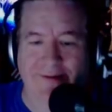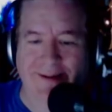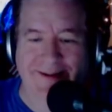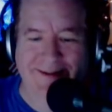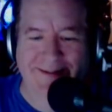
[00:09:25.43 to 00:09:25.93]

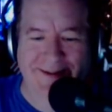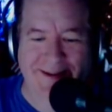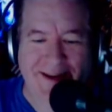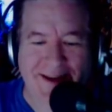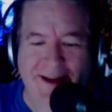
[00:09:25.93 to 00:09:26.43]
It
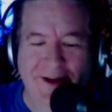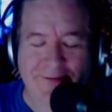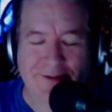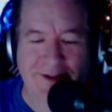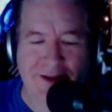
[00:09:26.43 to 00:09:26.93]

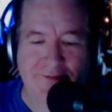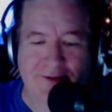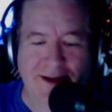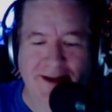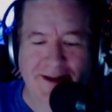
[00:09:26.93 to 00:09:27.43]
almost gives me
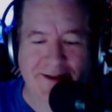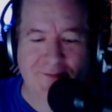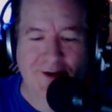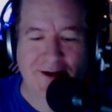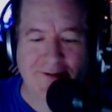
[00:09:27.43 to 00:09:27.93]
a headache to
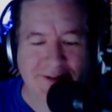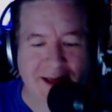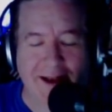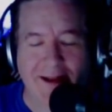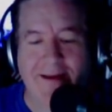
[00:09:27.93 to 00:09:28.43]
pronounce
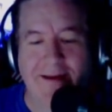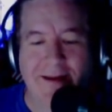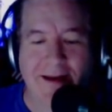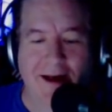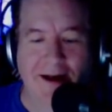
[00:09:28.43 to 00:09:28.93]
that.
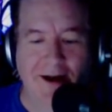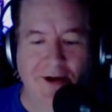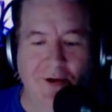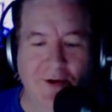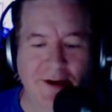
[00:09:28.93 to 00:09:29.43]

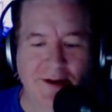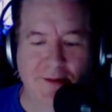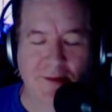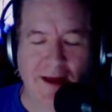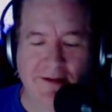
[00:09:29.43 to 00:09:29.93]
According to
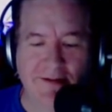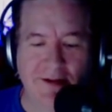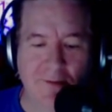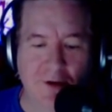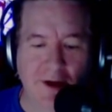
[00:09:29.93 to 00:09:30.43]
the patent
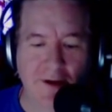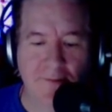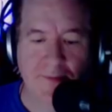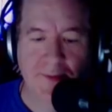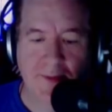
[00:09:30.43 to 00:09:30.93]
summary,
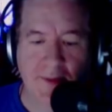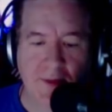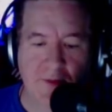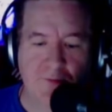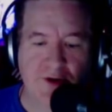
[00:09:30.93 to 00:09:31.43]

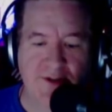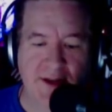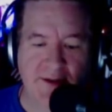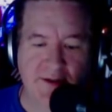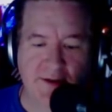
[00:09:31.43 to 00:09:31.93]
the
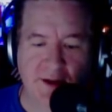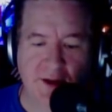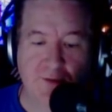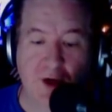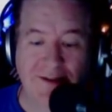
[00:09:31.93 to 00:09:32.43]

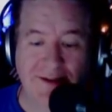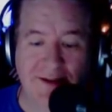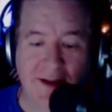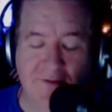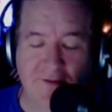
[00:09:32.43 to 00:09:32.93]

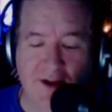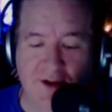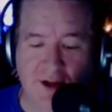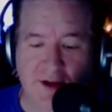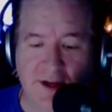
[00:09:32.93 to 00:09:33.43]
present
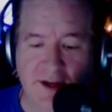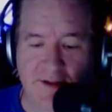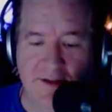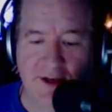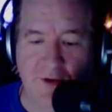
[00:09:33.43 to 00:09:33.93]
invention
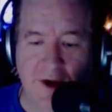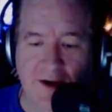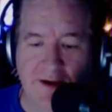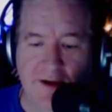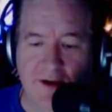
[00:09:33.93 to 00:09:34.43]
is
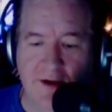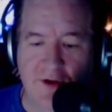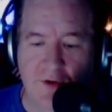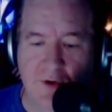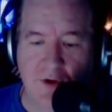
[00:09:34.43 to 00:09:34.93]
directed
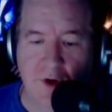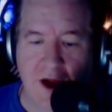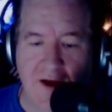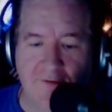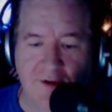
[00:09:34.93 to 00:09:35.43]
to a
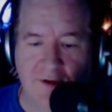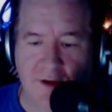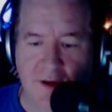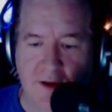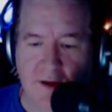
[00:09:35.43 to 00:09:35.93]
craft
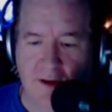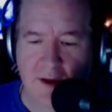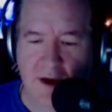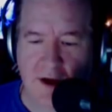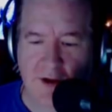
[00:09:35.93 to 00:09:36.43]

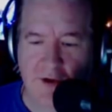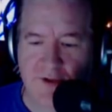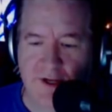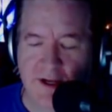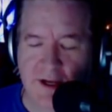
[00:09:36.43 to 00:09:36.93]

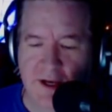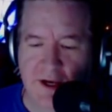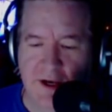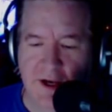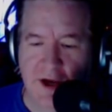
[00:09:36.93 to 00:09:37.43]
using
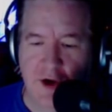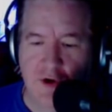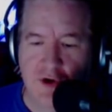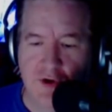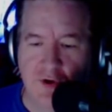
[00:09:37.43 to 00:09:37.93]
an
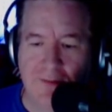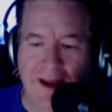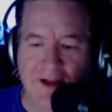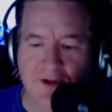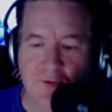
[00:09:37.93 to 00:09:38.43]
inertial
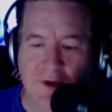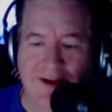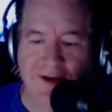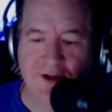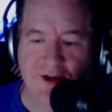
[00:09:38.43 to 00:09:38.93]
mass
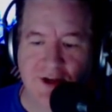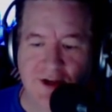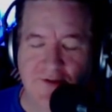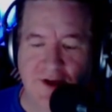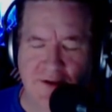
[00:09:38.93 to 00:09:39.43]
reduction
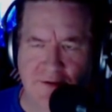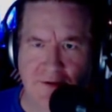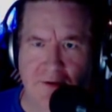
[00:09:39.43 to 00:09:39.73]
device.